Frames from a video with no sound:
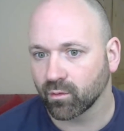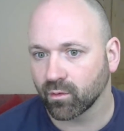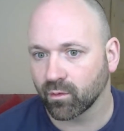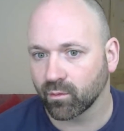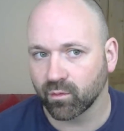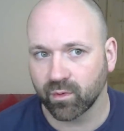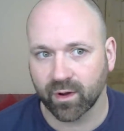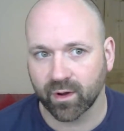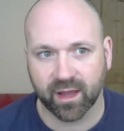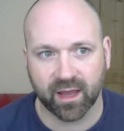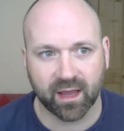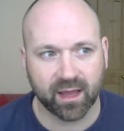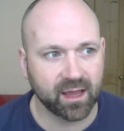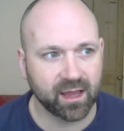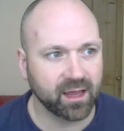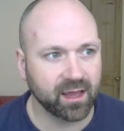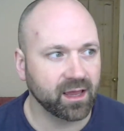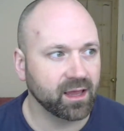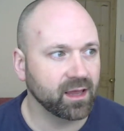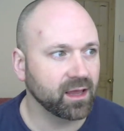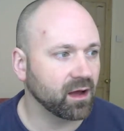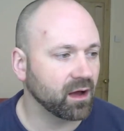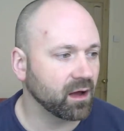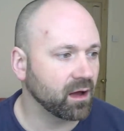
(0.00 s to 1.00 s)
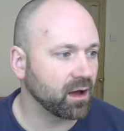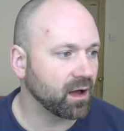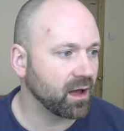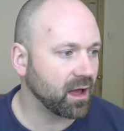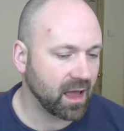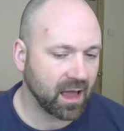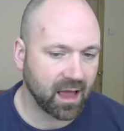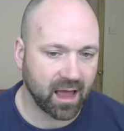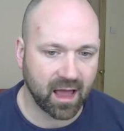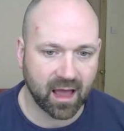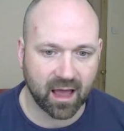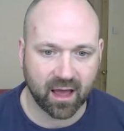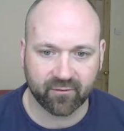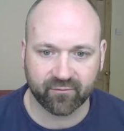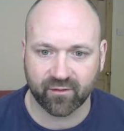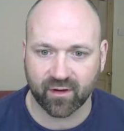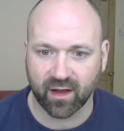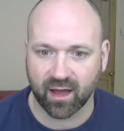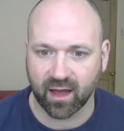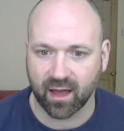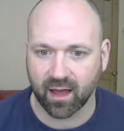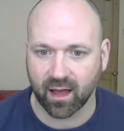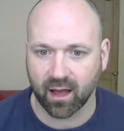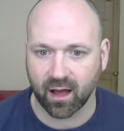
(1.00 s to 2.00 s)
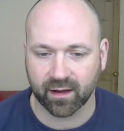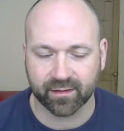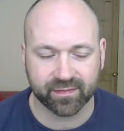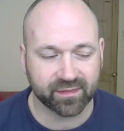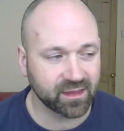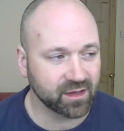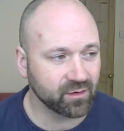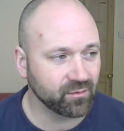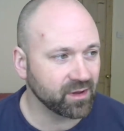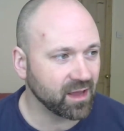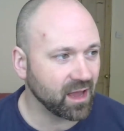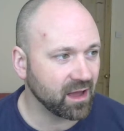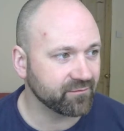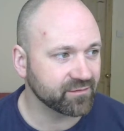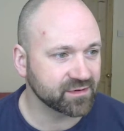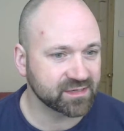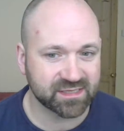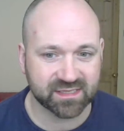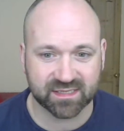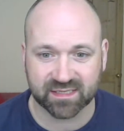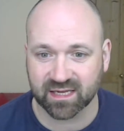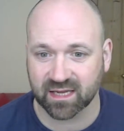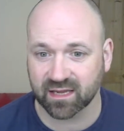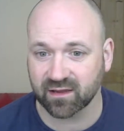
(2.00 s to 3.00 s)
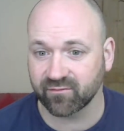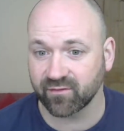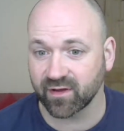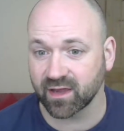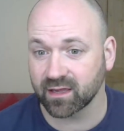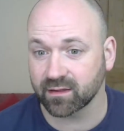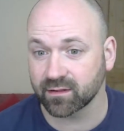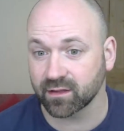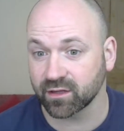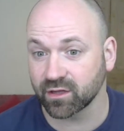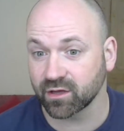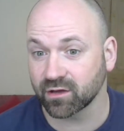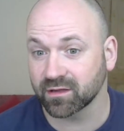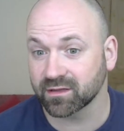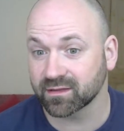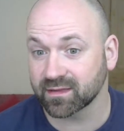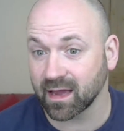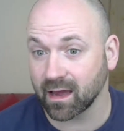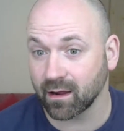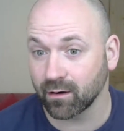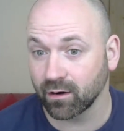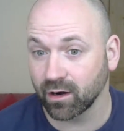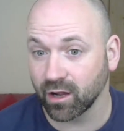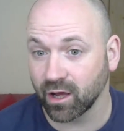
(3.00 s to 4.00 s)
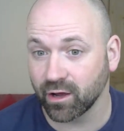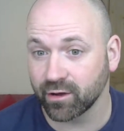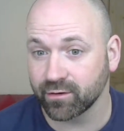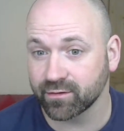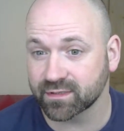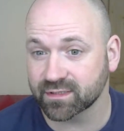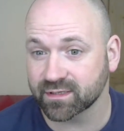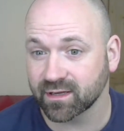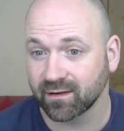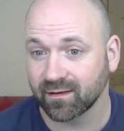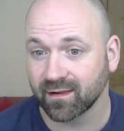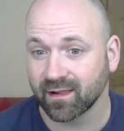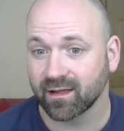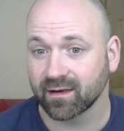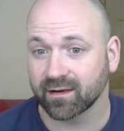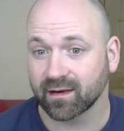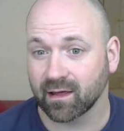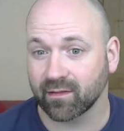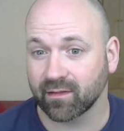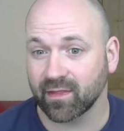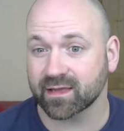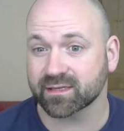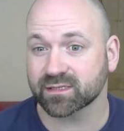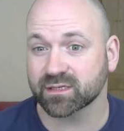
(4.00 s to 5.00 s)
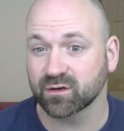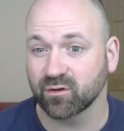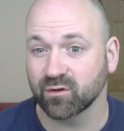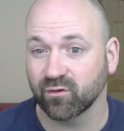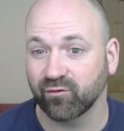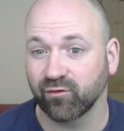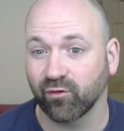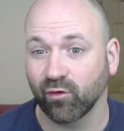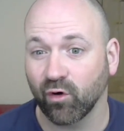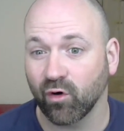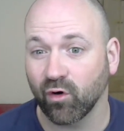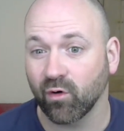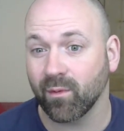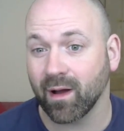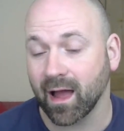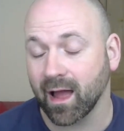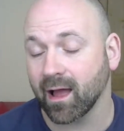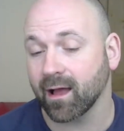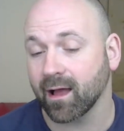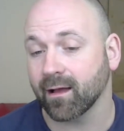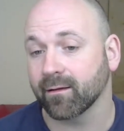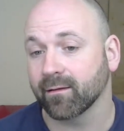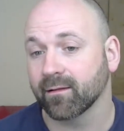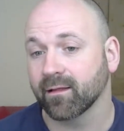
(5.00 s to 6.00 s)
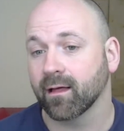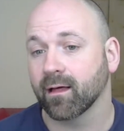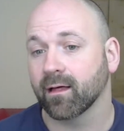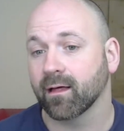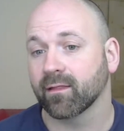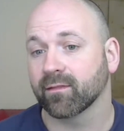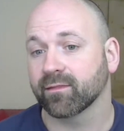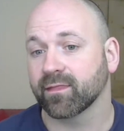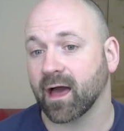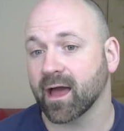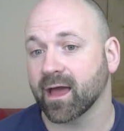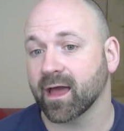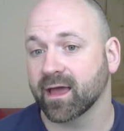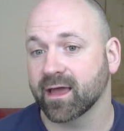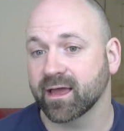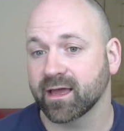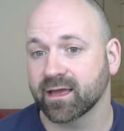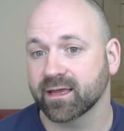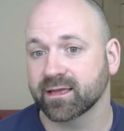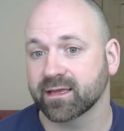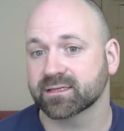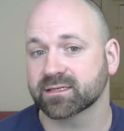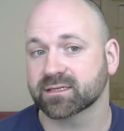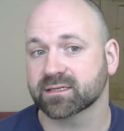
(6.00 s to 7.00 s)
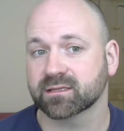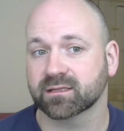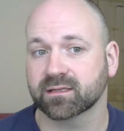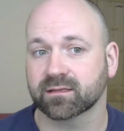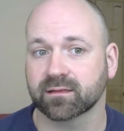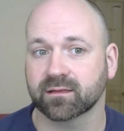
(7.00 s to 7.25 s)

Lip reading: we have, I think we have a CV that you can download. Now that's in a format that is